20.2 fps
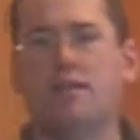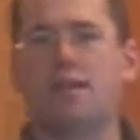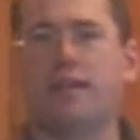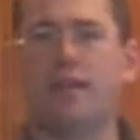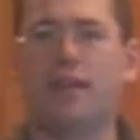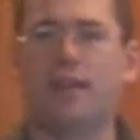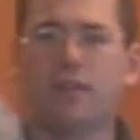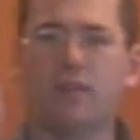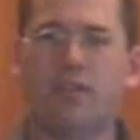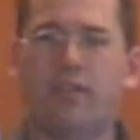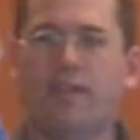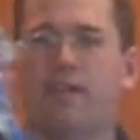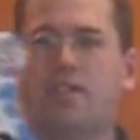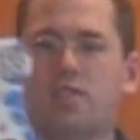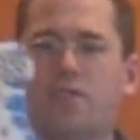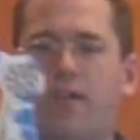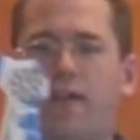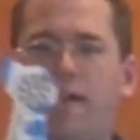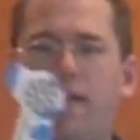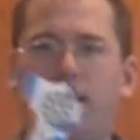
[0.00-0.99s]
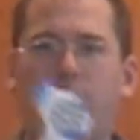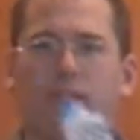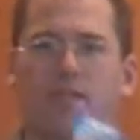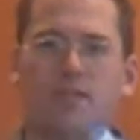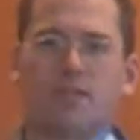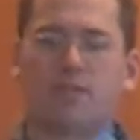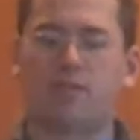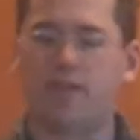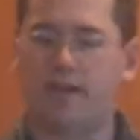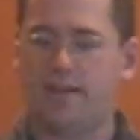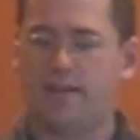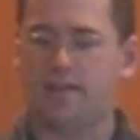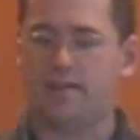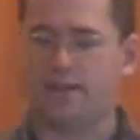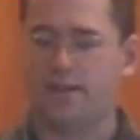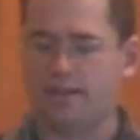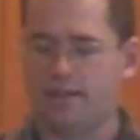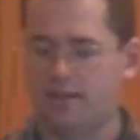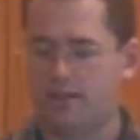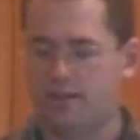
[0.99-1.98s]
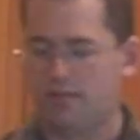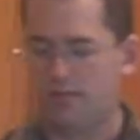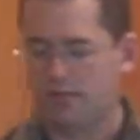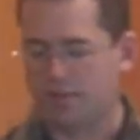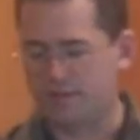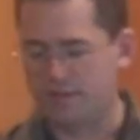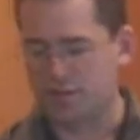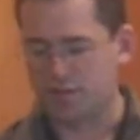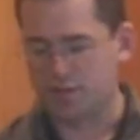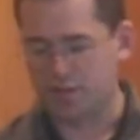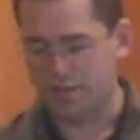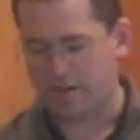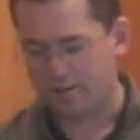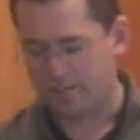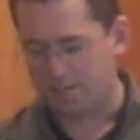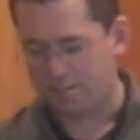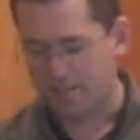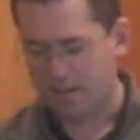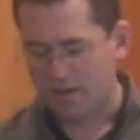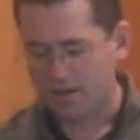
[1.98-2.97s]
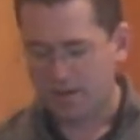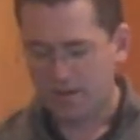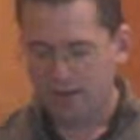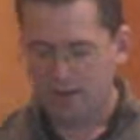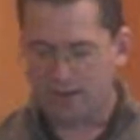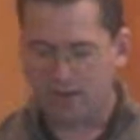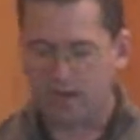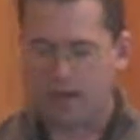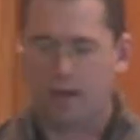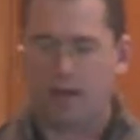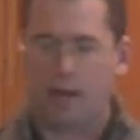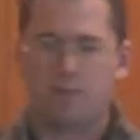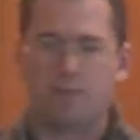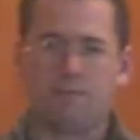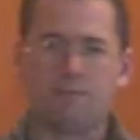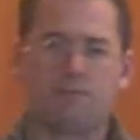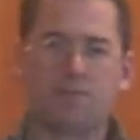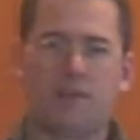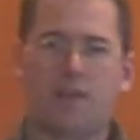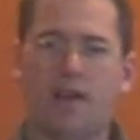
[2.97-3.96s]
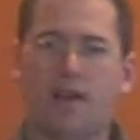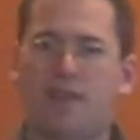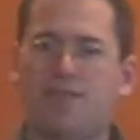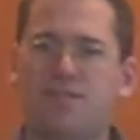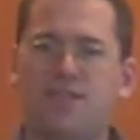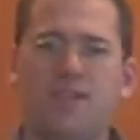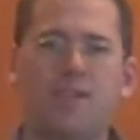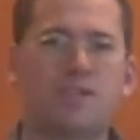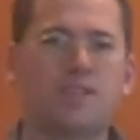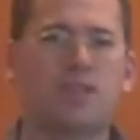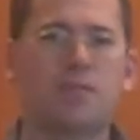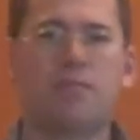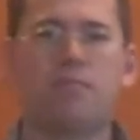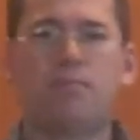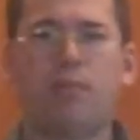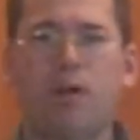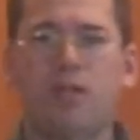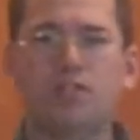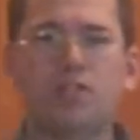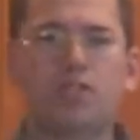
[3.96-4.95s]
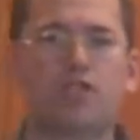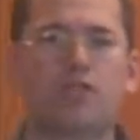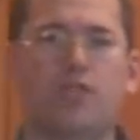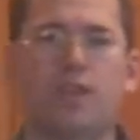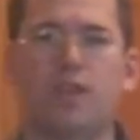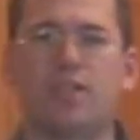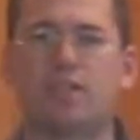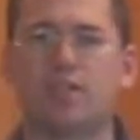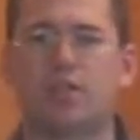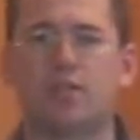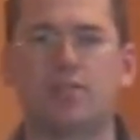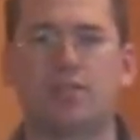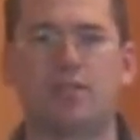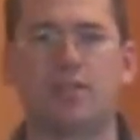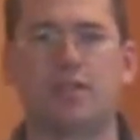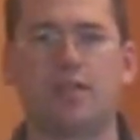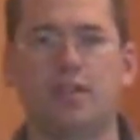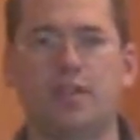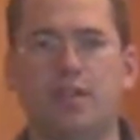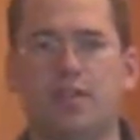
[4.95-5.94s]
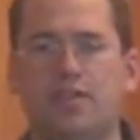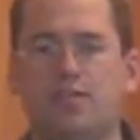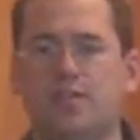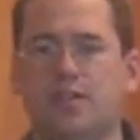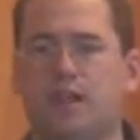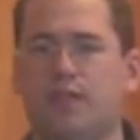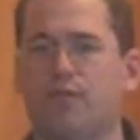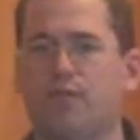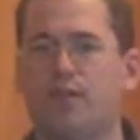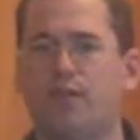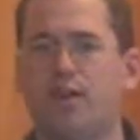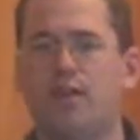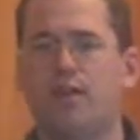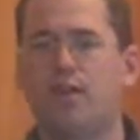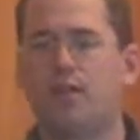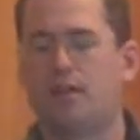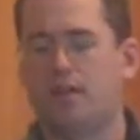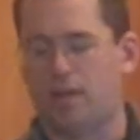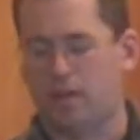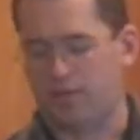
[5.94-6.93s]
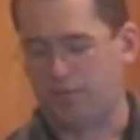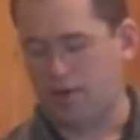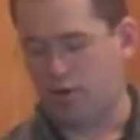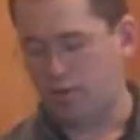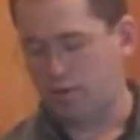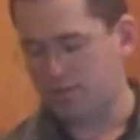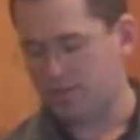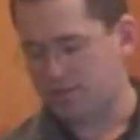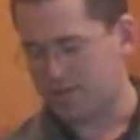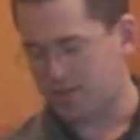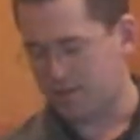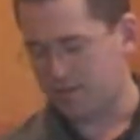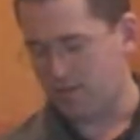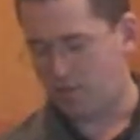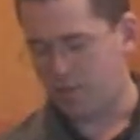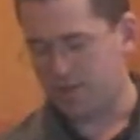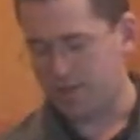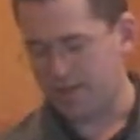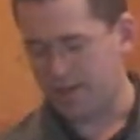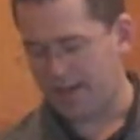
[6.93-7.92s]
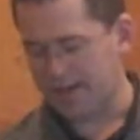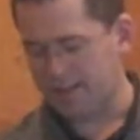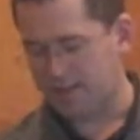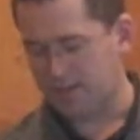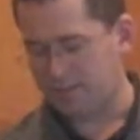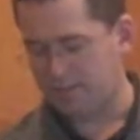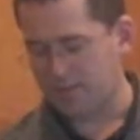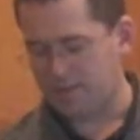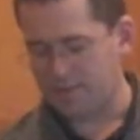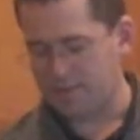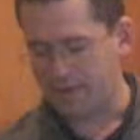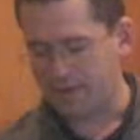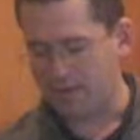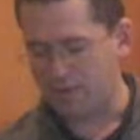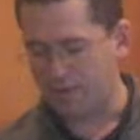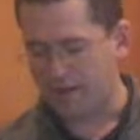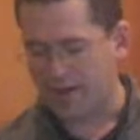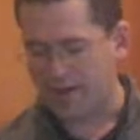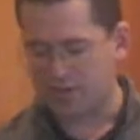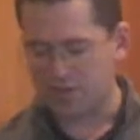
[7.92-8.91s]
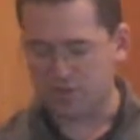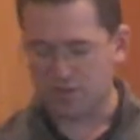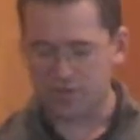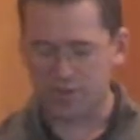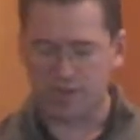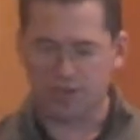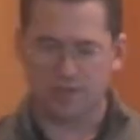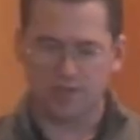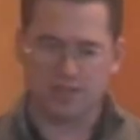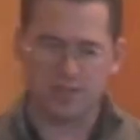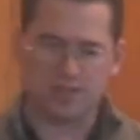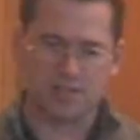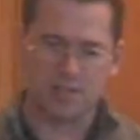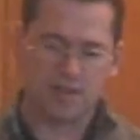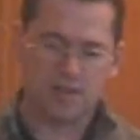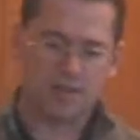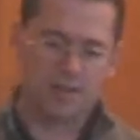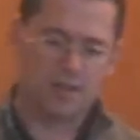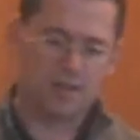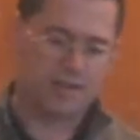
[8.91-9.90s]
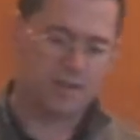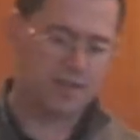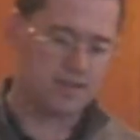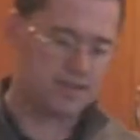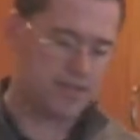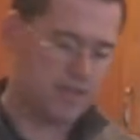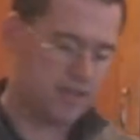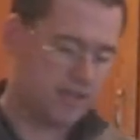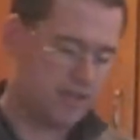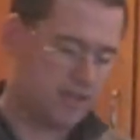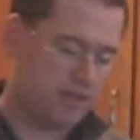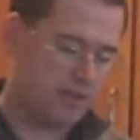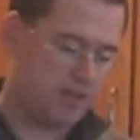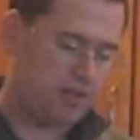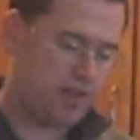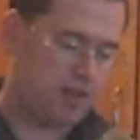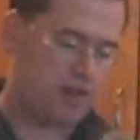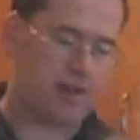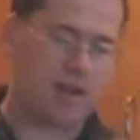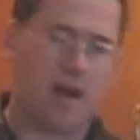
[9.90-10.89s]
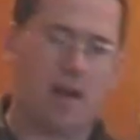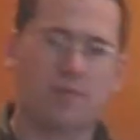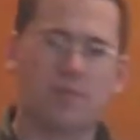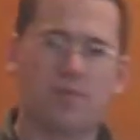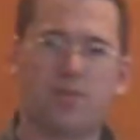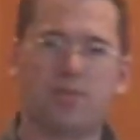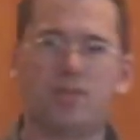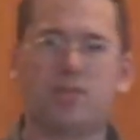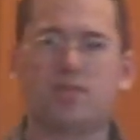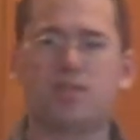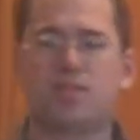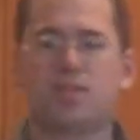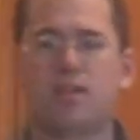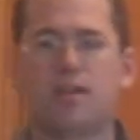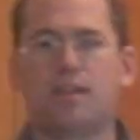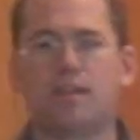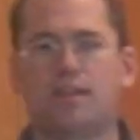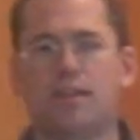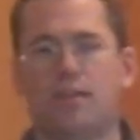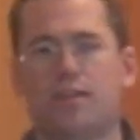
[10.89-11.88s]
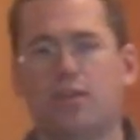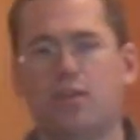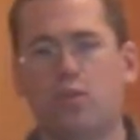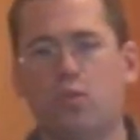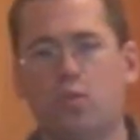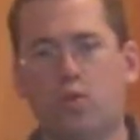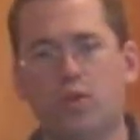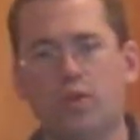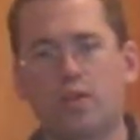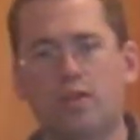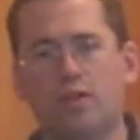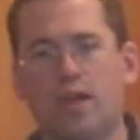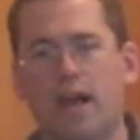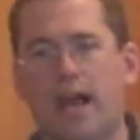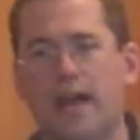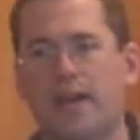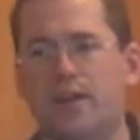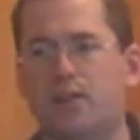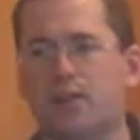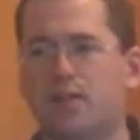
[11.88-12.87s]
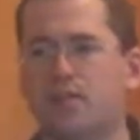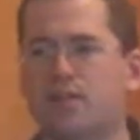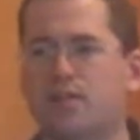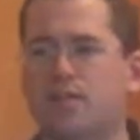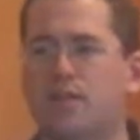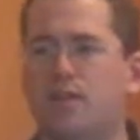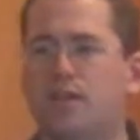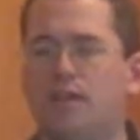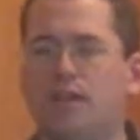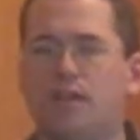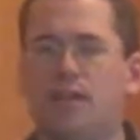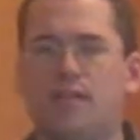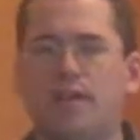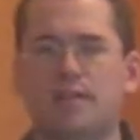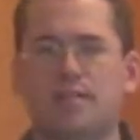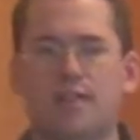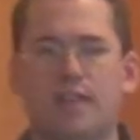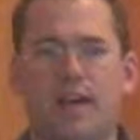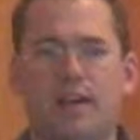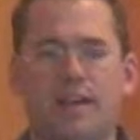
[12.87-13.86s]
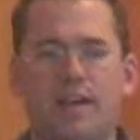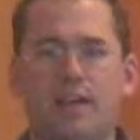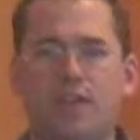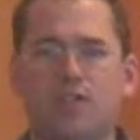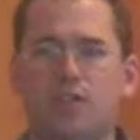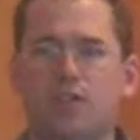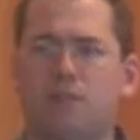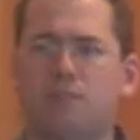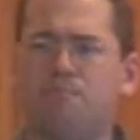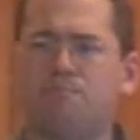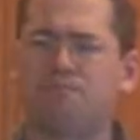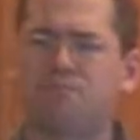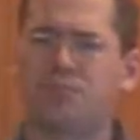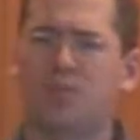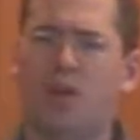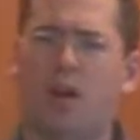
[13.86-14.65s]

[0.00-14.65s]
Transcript: And here it is, right here. This great little invention here. I've seen this at a bunch of trade shows over the years, and I've always liked them. This manufacturer does these kind of little helicopters, these little wood gliders, things of that nature.